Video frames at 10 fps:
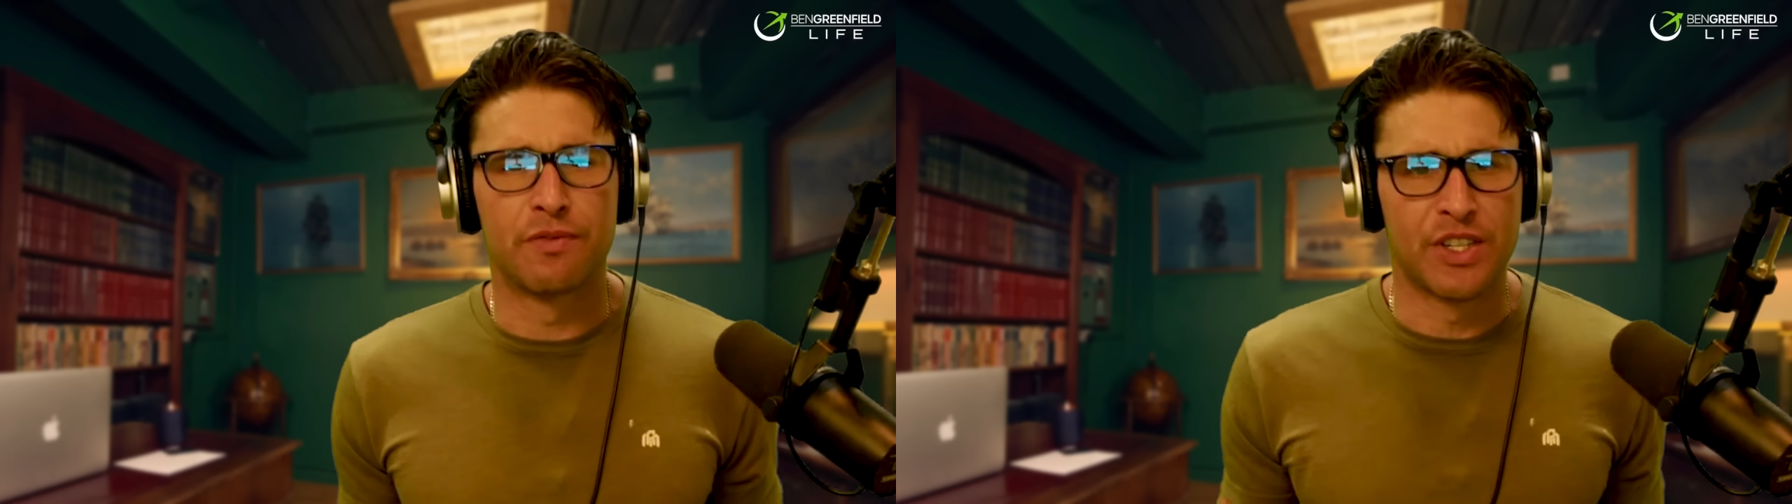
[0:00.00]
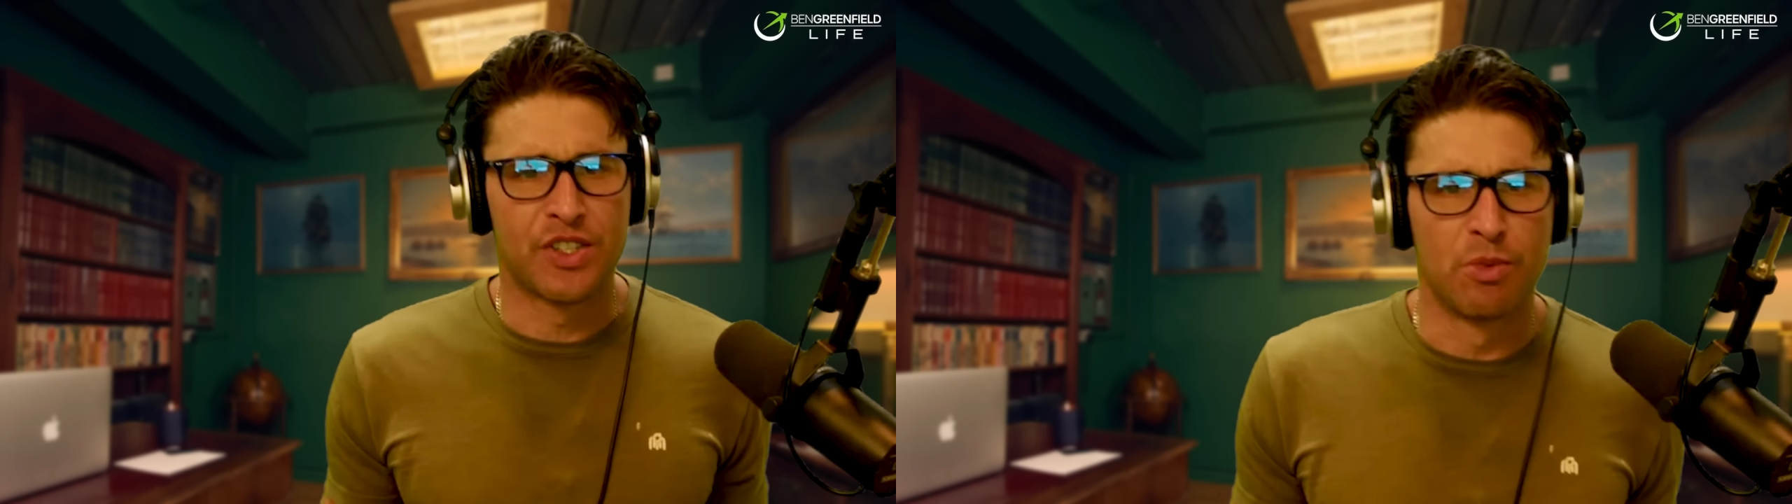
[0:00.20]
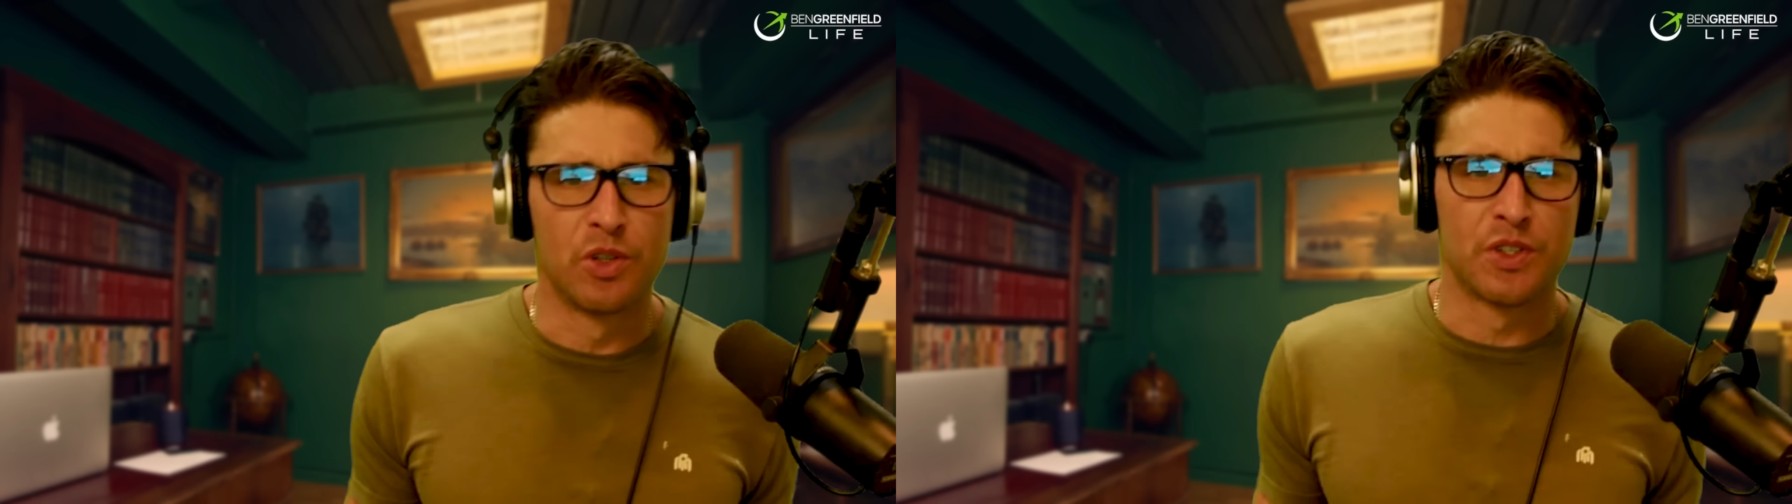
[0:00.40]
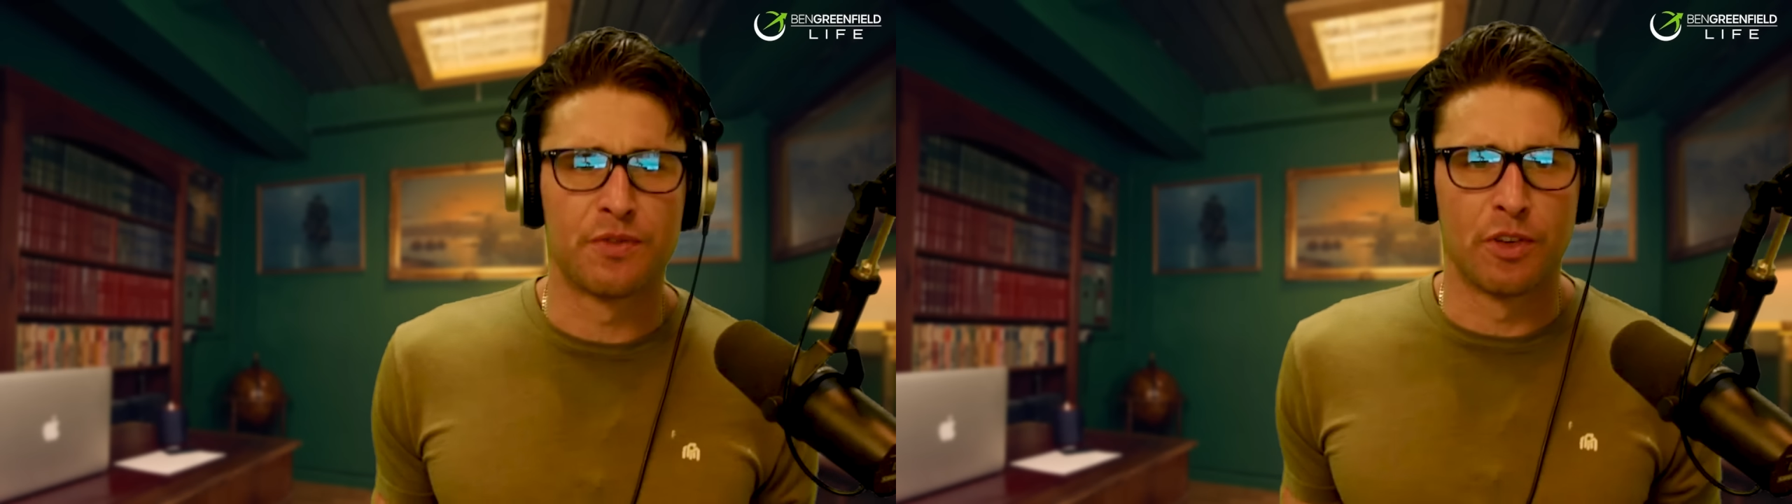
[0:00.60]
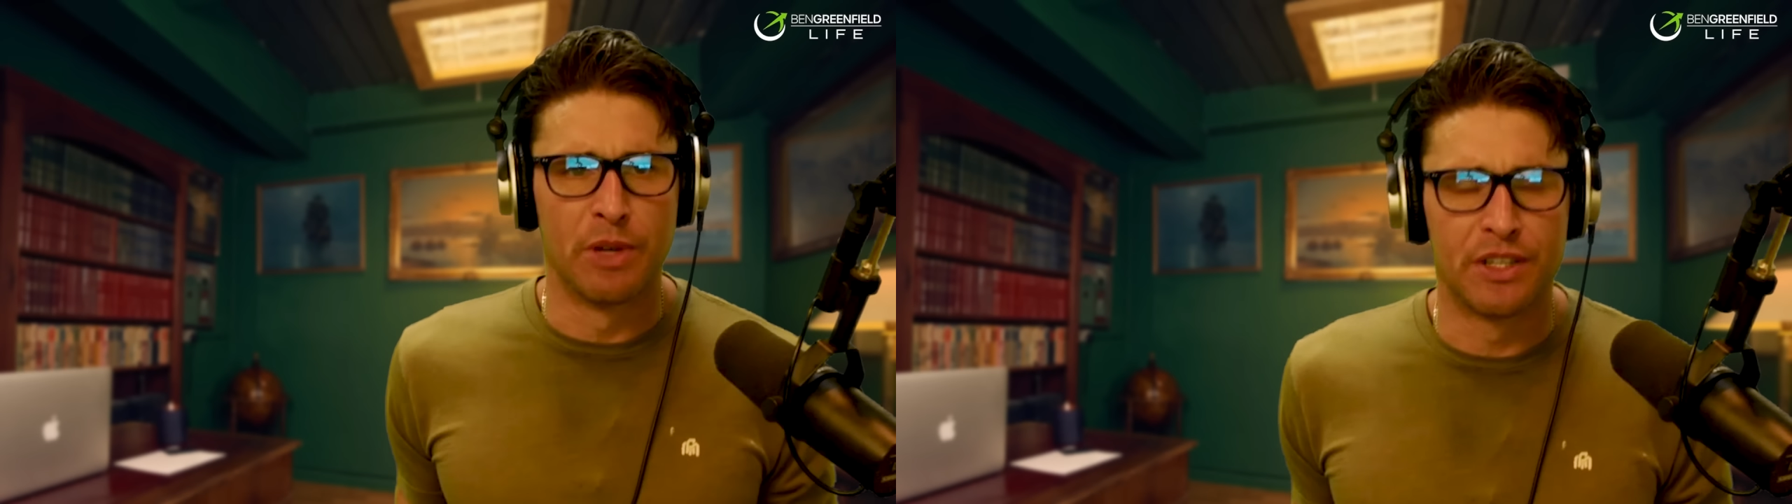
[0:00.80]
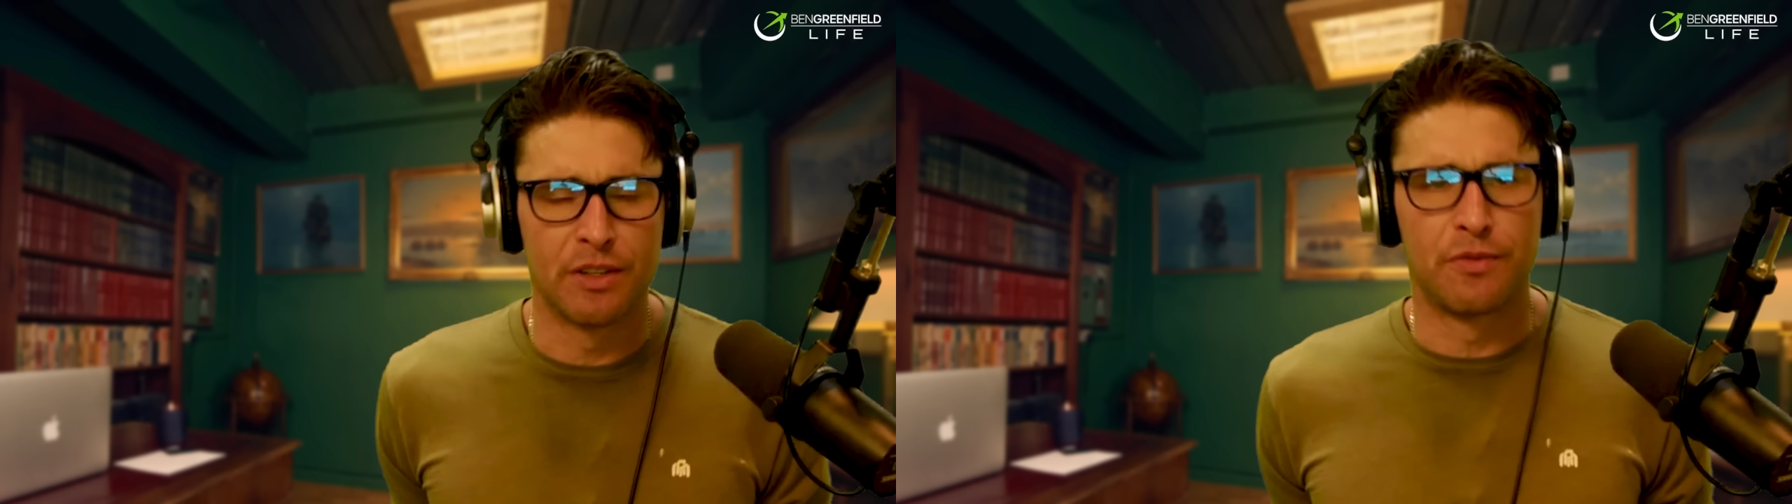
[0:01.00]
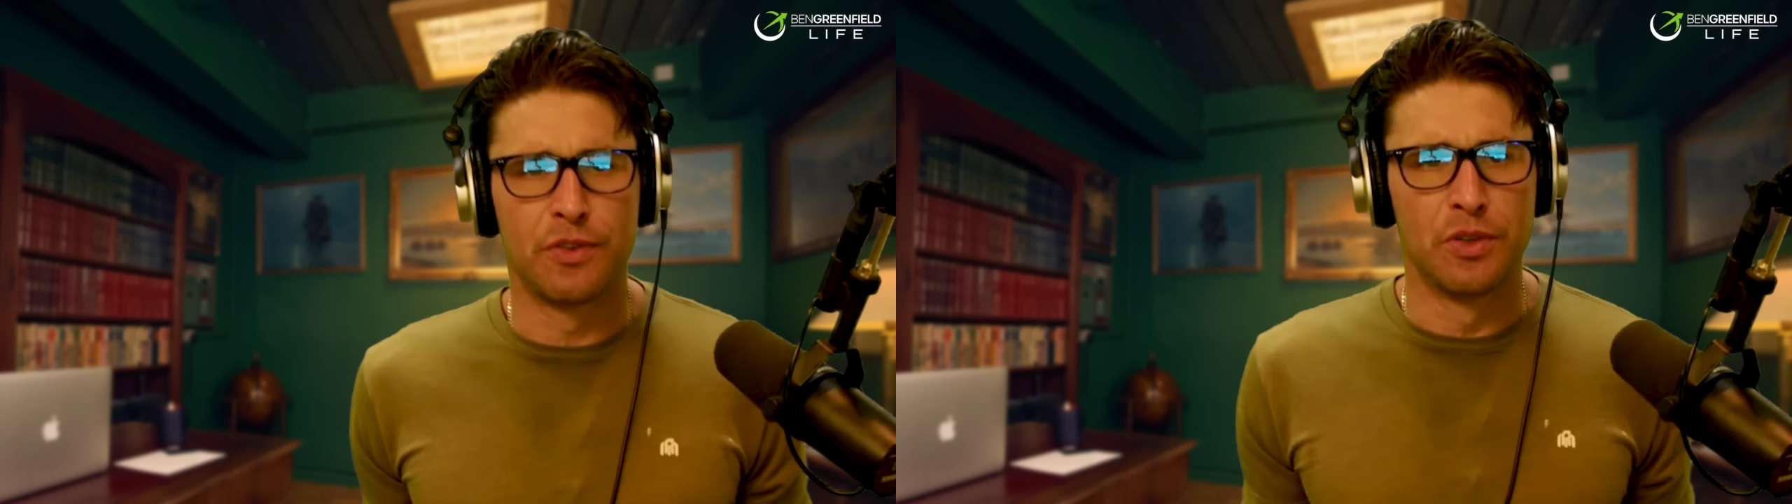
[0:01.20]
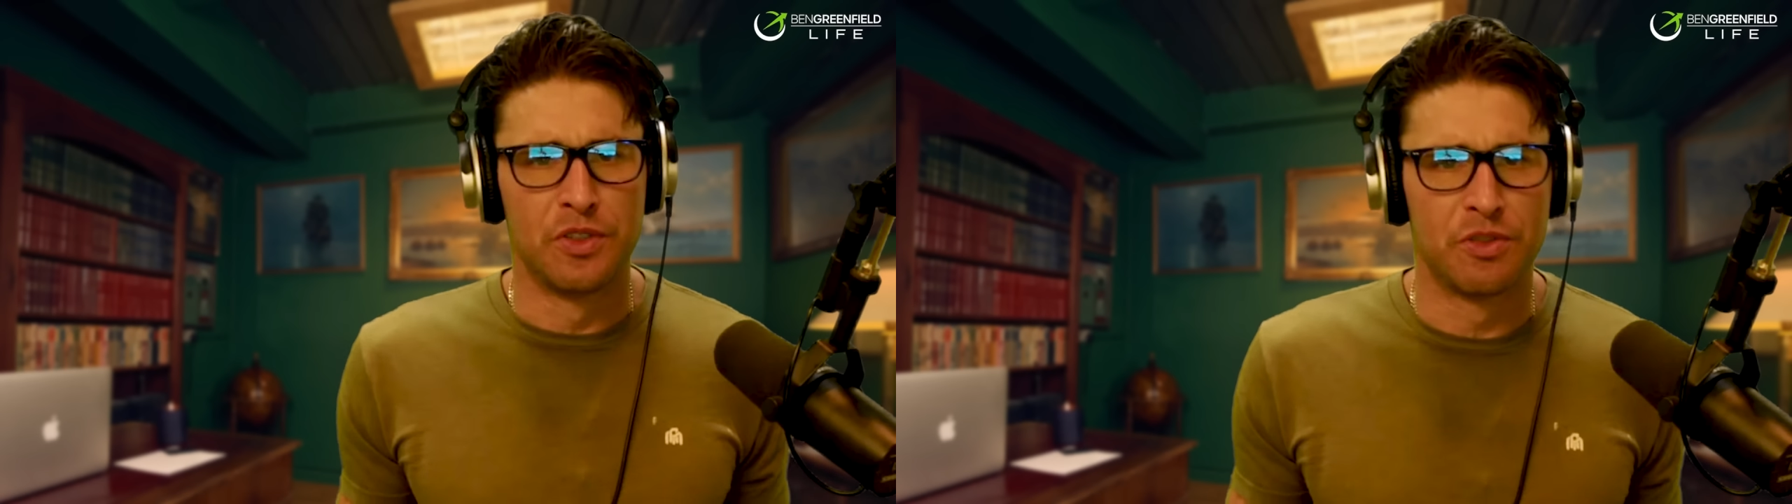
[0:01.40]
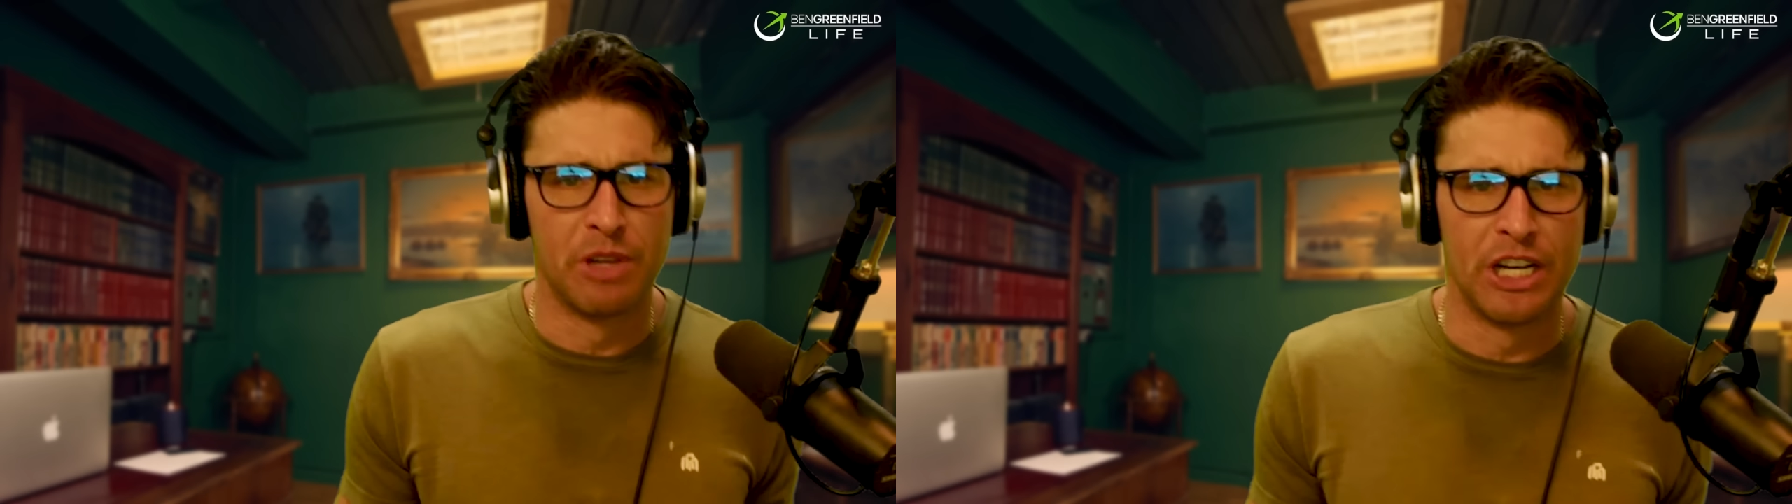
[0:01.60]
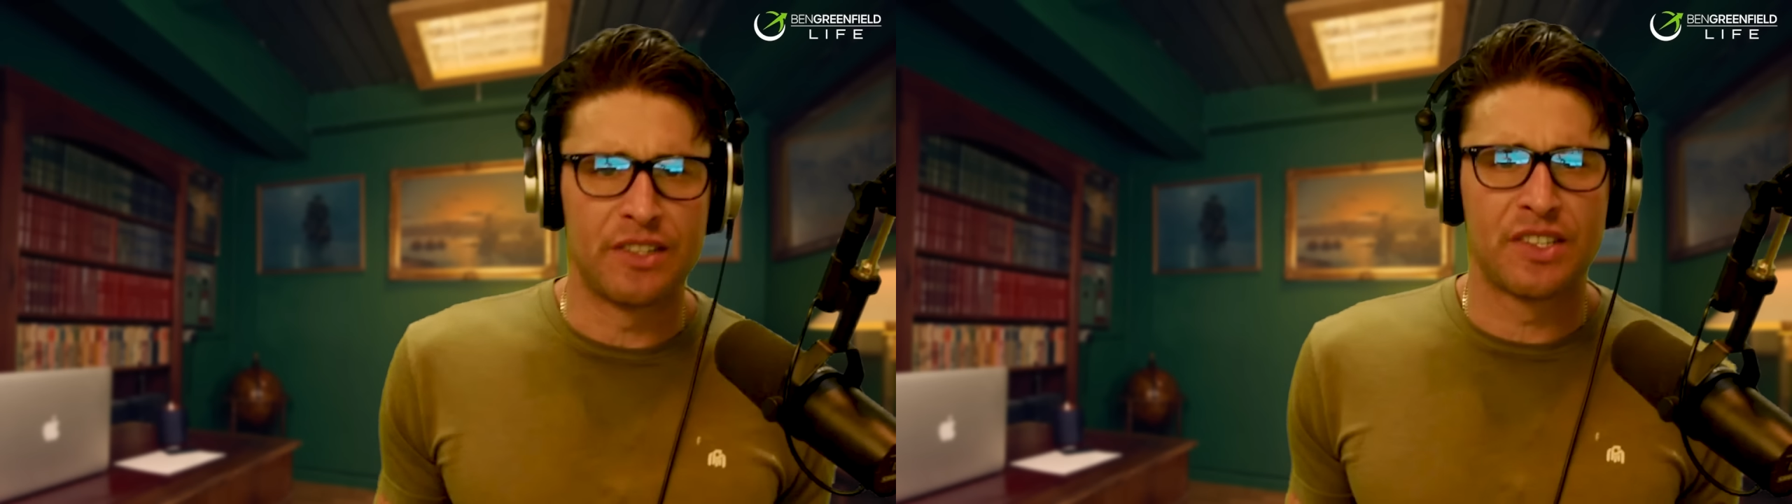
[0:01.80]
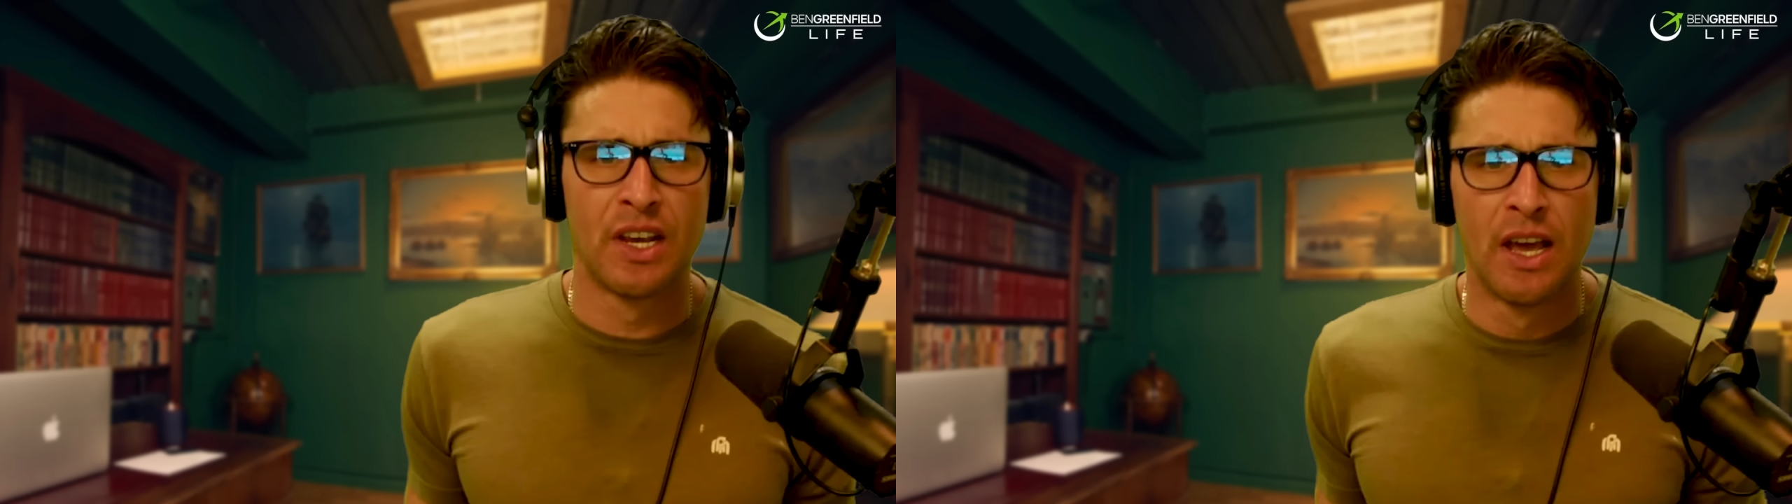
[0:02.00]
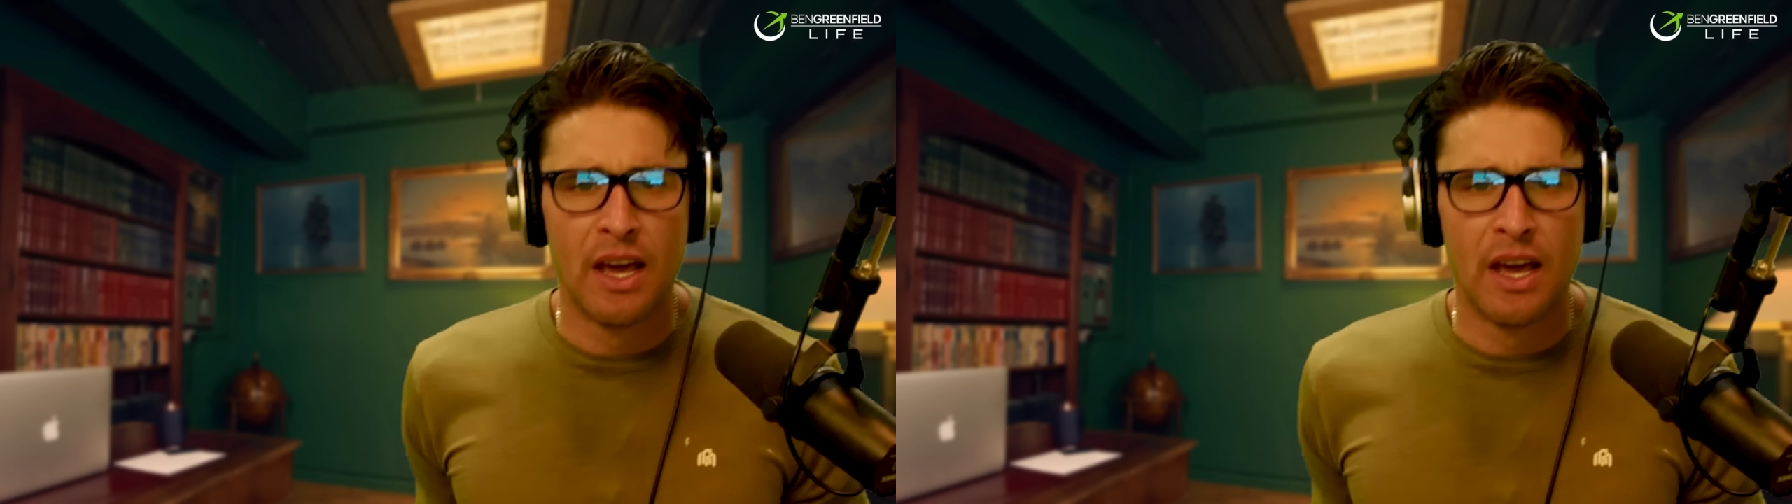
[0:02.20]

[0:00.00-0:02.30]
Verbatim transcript: vegetables fermented foods meats